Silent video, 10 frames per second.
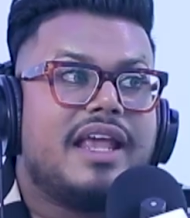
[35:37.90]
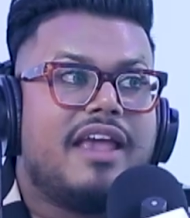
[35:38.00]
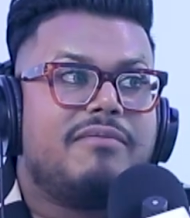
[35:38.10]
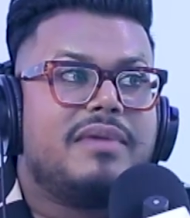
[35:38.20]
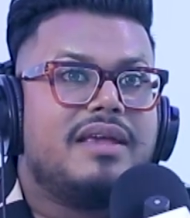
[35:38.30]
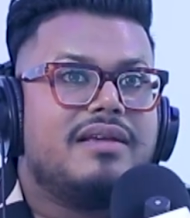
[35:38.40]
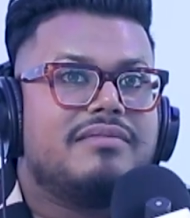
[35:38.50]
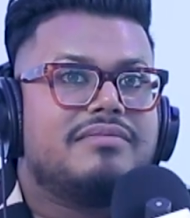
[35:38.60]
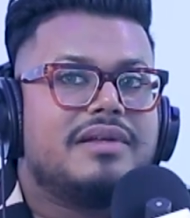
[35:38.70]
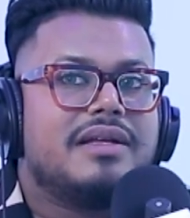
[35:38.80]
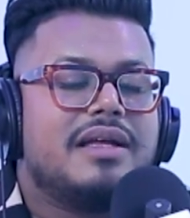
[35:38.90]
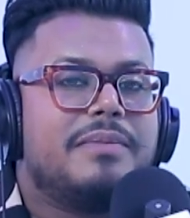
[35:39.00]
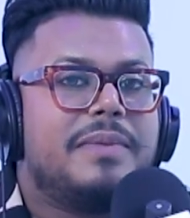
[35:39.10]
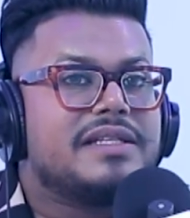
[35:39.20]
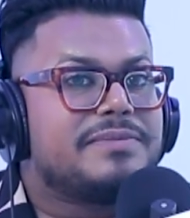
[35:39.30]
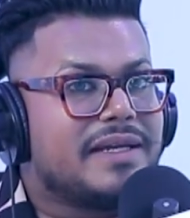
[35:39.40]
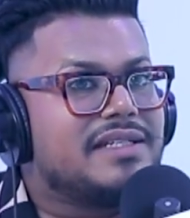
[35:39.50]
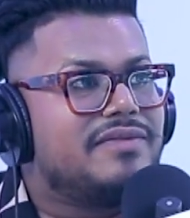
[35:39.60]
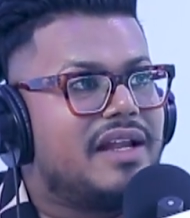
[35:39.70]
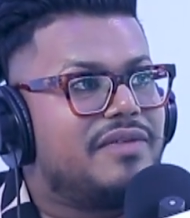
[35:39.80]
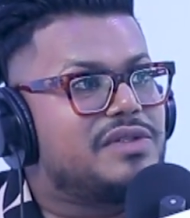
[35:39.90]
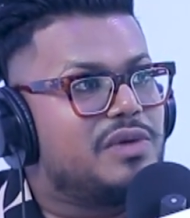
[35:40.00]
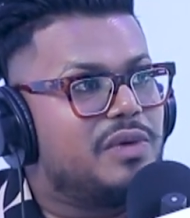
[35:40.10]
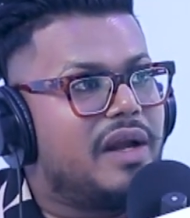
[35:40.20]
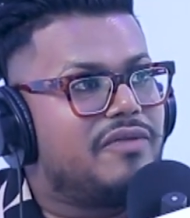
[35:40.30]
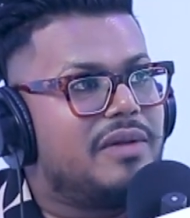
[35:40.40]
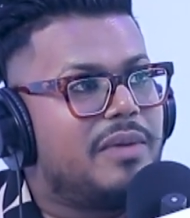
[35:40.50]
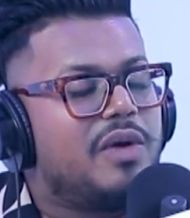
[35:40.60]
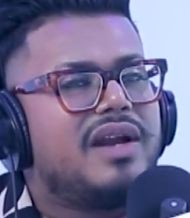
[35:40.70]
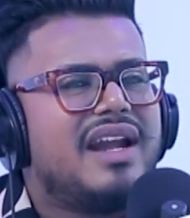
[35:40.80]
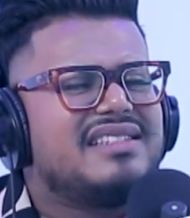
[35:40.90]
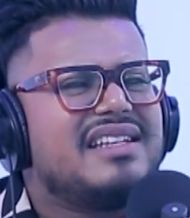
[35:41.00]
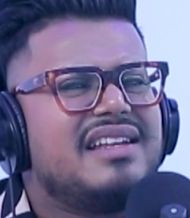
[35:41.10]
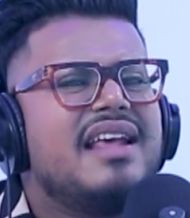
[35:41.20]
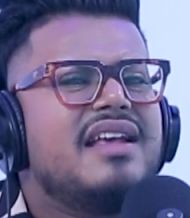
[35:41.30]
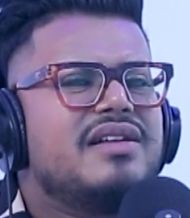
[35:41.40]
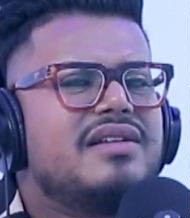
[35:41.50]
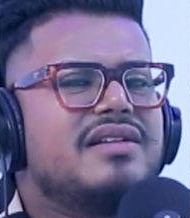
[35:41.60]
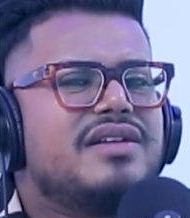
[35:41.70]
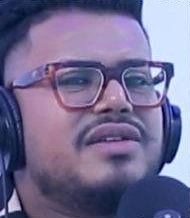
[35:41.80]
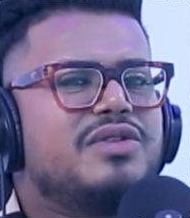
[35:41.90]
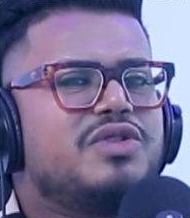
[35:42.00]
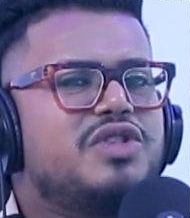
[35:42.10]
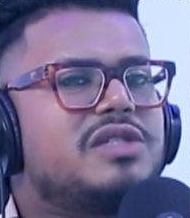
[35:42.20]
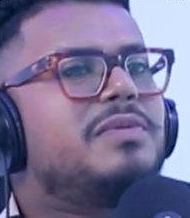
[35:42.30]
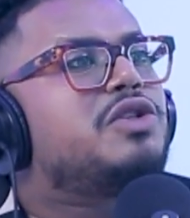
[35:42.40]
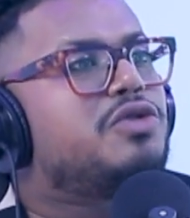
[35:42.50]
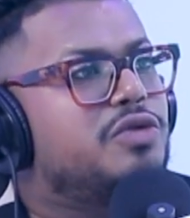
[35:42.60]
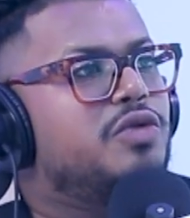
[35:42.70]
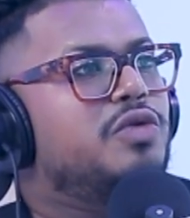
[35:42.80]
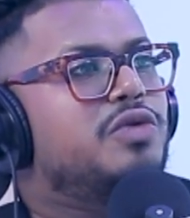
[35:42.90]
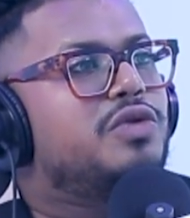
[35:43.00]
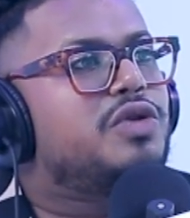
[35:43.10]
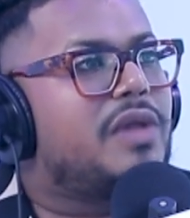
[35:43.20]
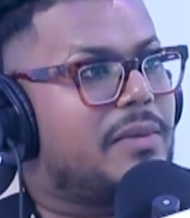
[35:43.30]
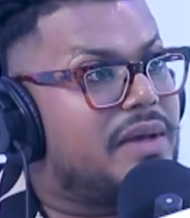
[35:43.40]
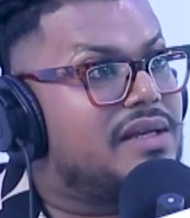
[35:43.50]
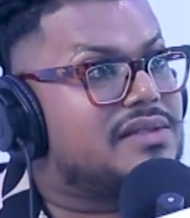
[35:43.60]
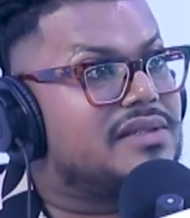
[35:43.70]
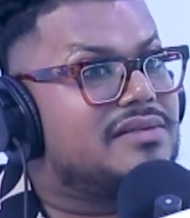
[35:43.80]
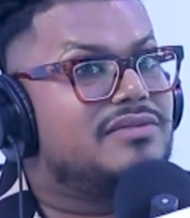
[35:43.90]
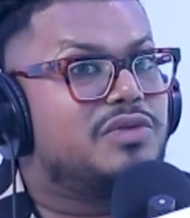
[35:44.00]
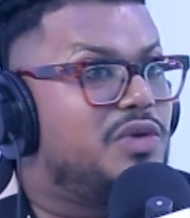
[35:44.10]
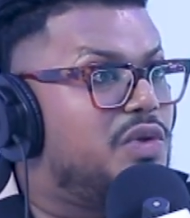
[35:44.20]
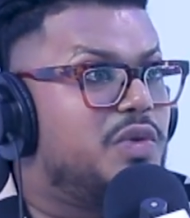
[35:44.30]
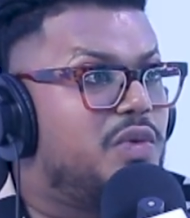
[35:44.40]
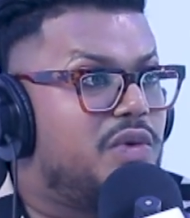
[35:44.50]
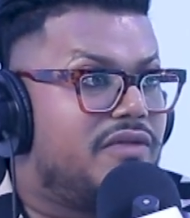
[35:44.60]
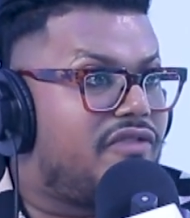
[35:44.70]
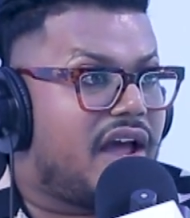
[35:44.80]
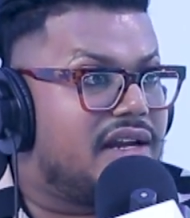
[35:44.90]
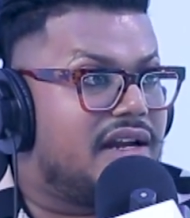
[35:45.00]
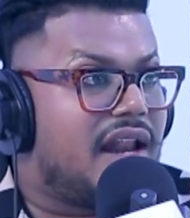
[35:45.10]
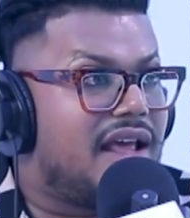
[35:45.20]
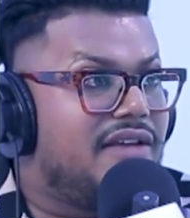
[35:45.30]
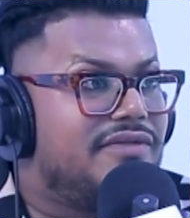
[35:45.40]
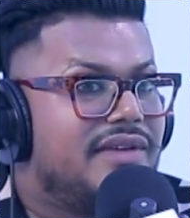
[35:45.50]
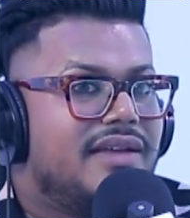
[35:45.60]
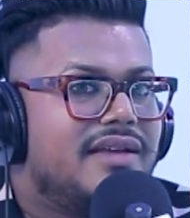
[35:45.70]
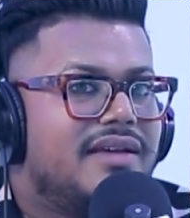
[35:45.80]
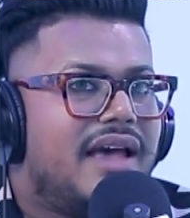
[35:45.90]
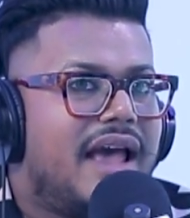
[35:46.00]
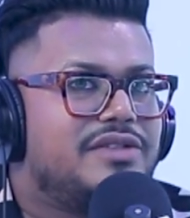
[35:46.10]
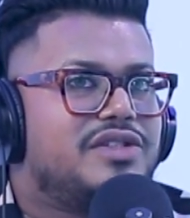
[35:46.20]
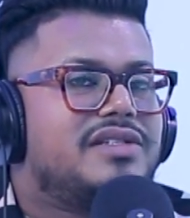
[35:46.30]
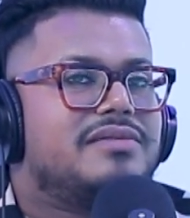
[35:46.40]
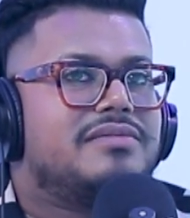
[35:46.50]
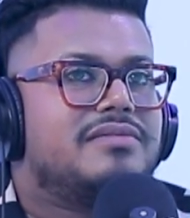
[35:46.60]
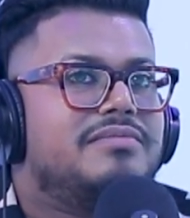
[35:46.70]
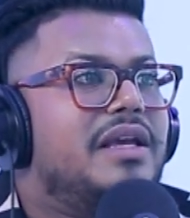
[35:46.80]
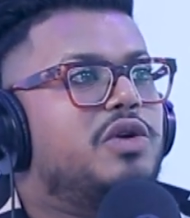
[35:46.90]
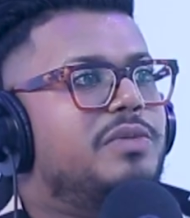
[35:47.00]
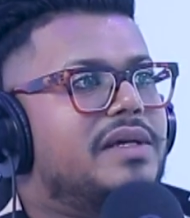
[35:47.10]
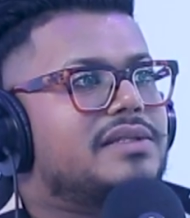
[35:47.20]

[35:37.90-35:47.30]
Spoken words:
me a perspective that I was so grateful about. And he said, just be true to that person who you find in life and just be a good person.